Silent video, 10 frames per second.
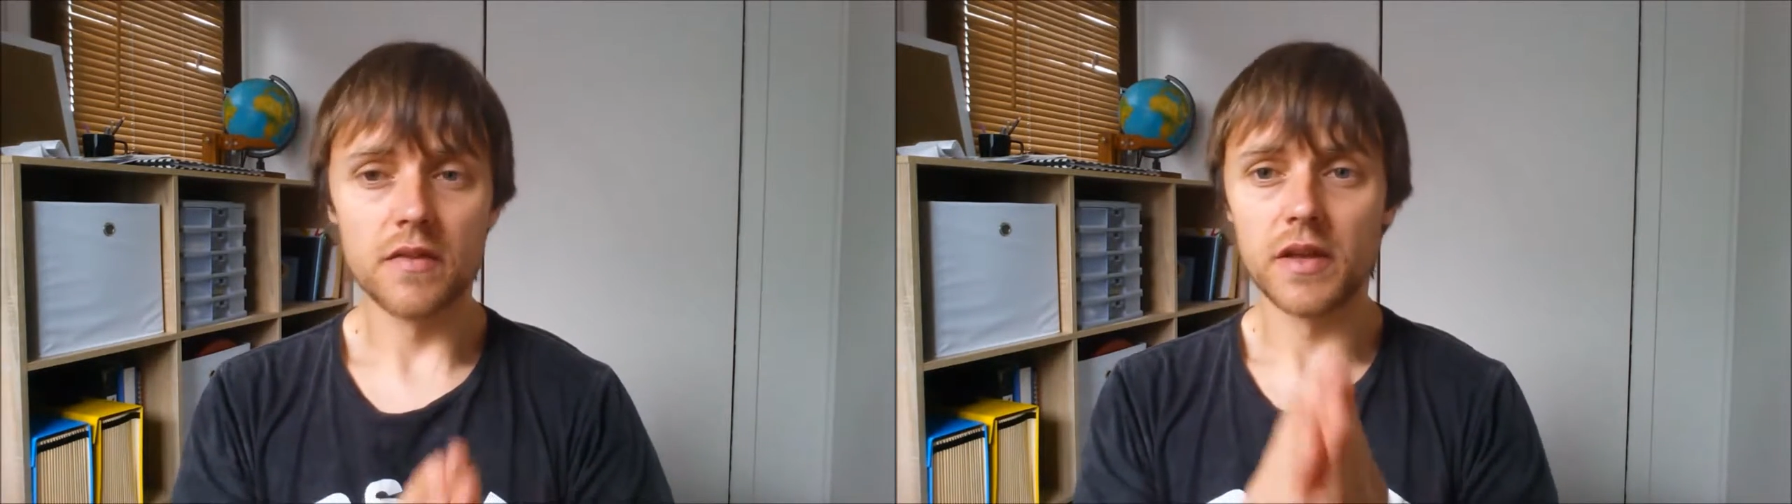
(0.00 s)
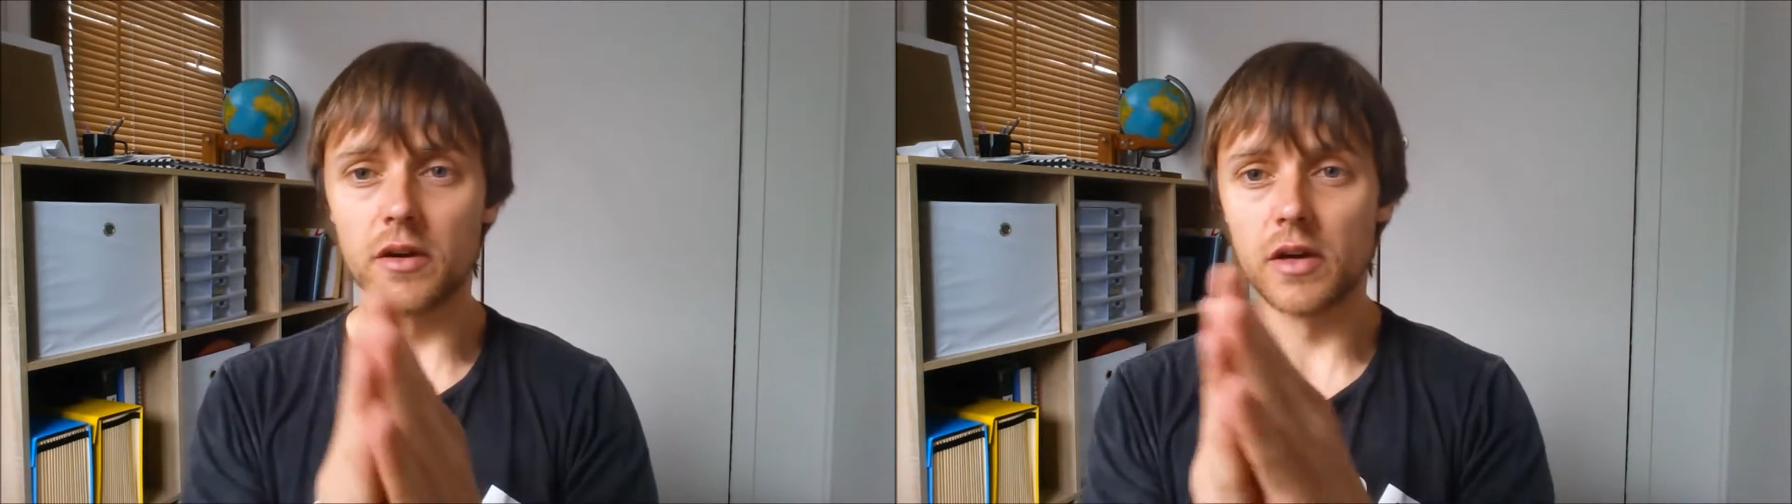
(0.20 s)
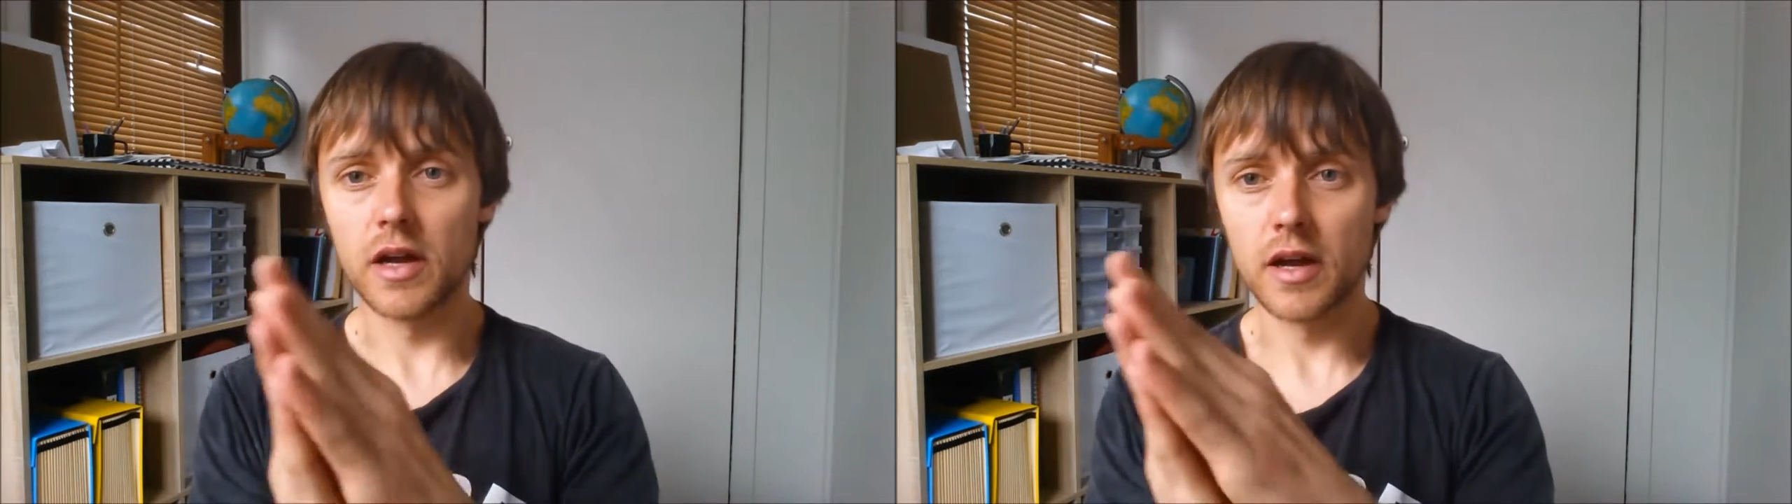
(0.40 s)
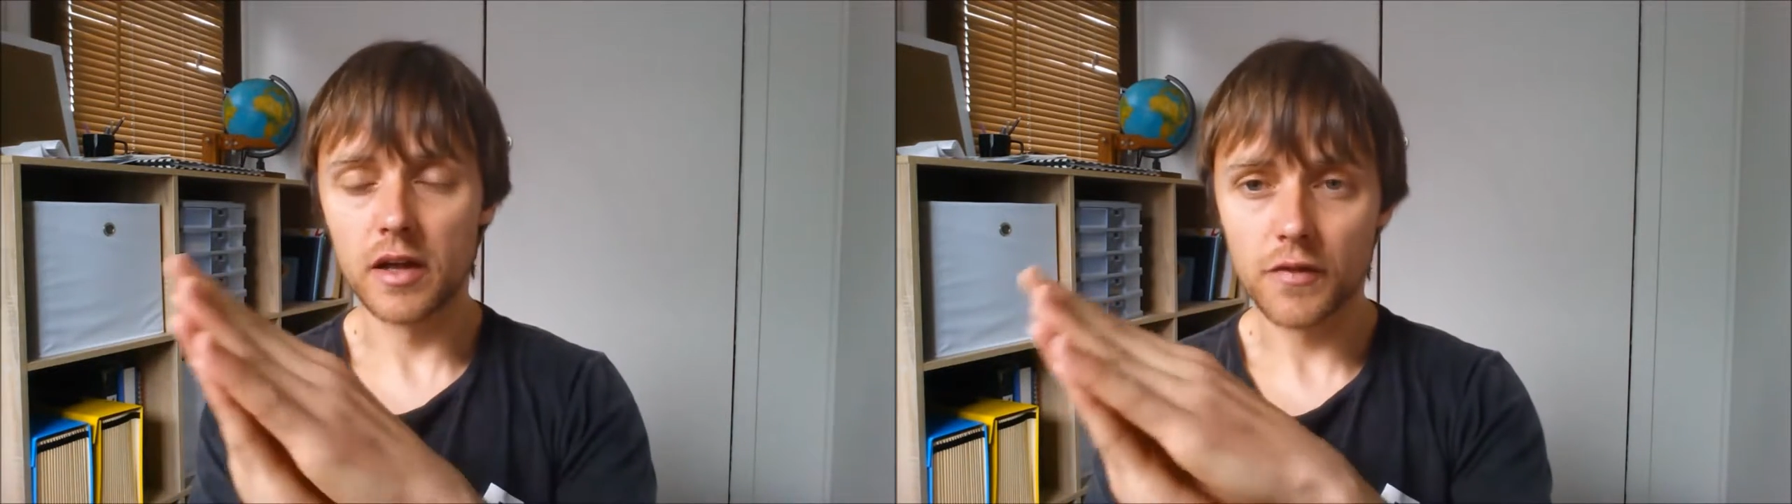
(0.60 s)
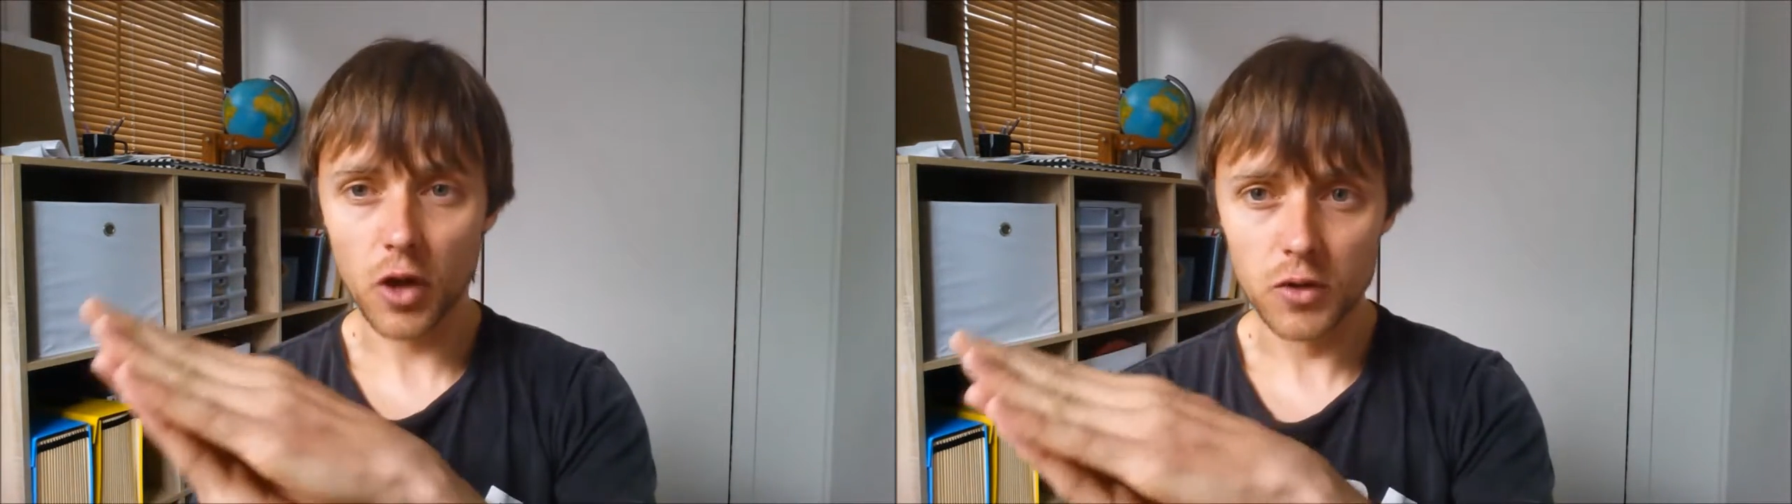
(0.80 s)
There
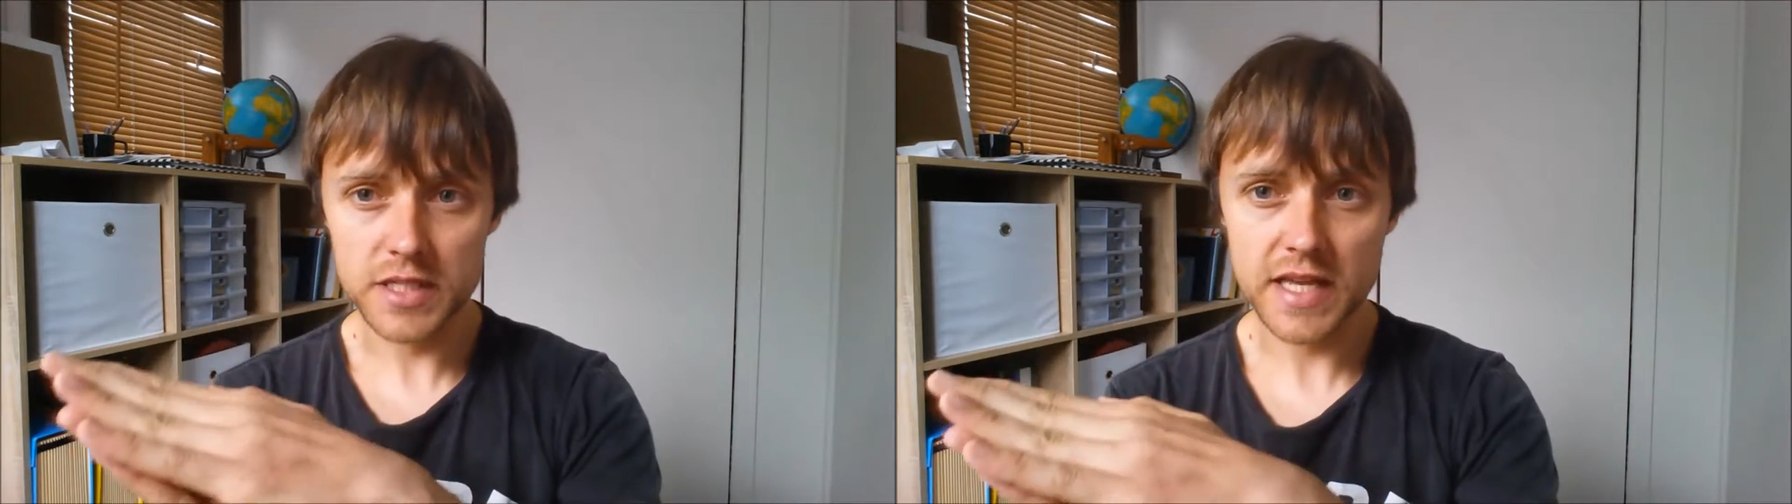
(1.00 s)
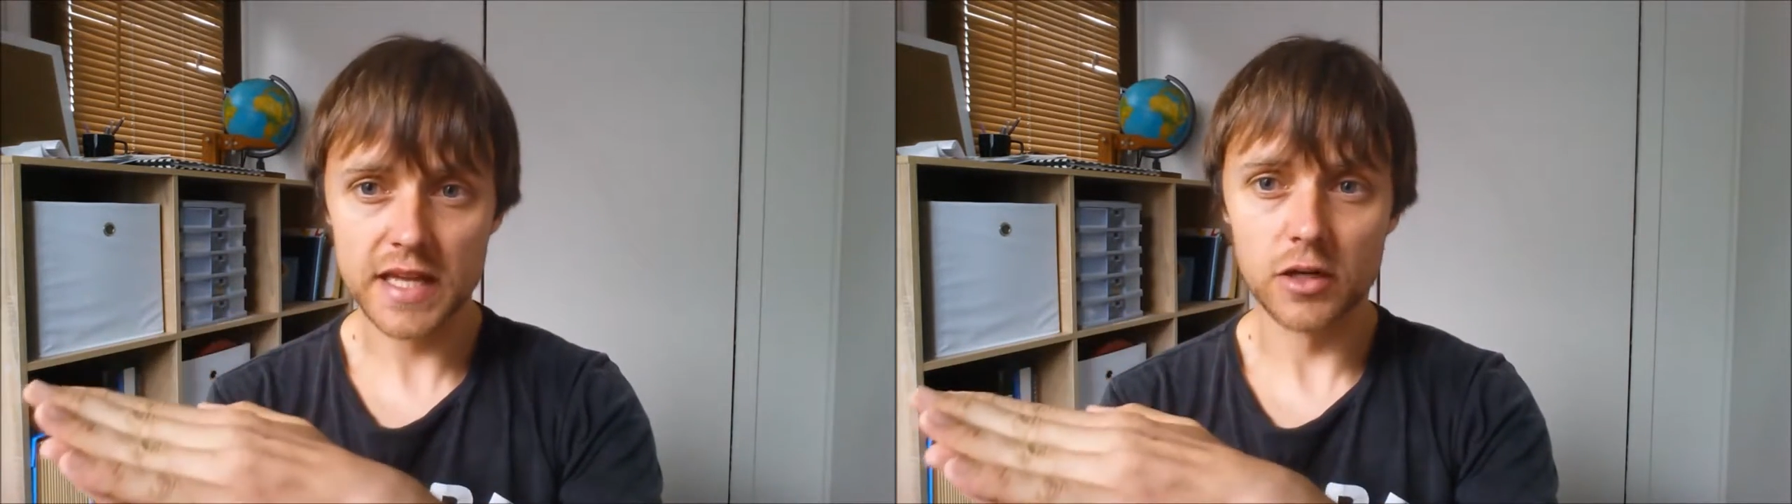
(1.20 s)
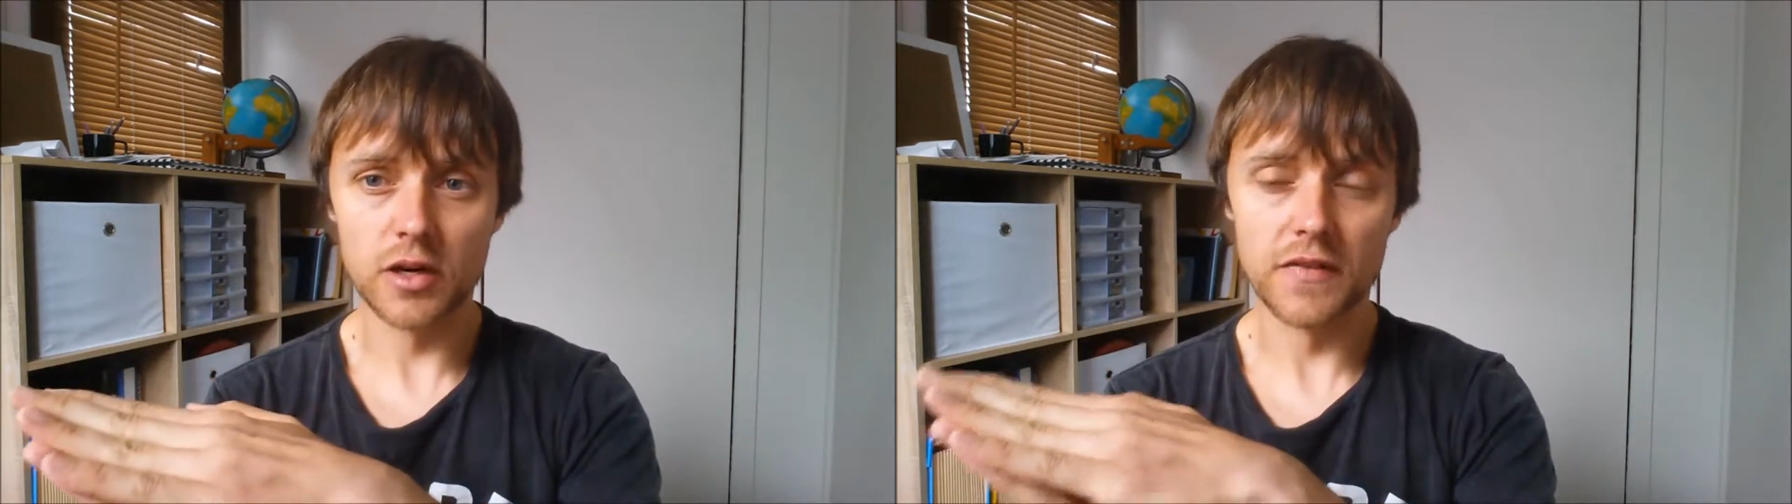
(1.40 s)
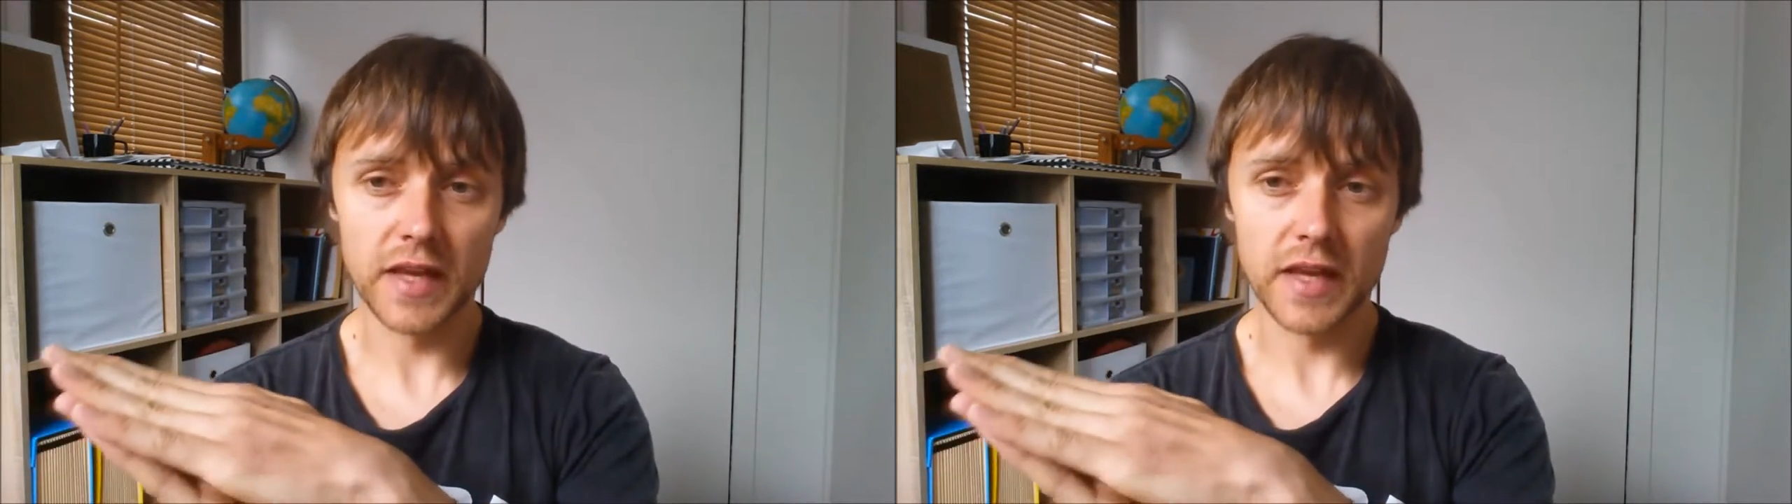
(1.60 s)
are those that are in